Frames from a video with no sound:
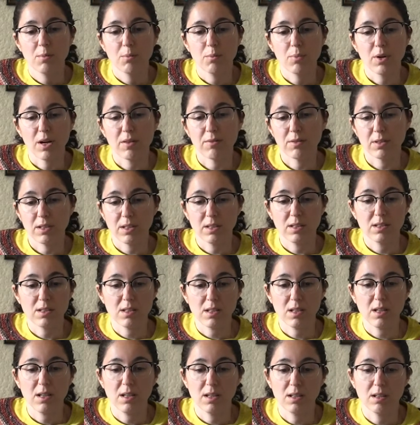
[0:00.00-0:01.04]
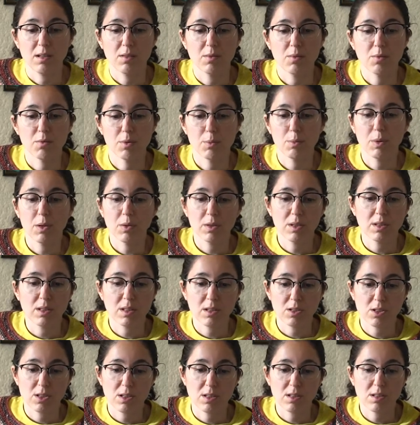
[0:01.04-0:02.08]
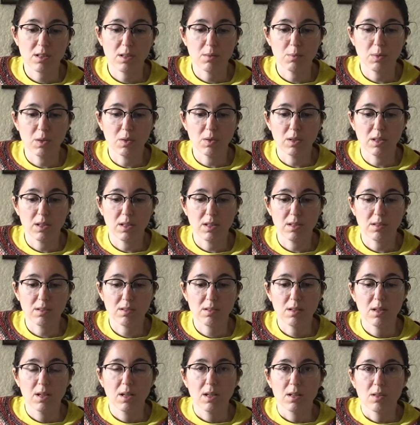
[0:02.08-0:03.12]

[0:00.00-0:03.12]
prevalent in remote Indigenous communities.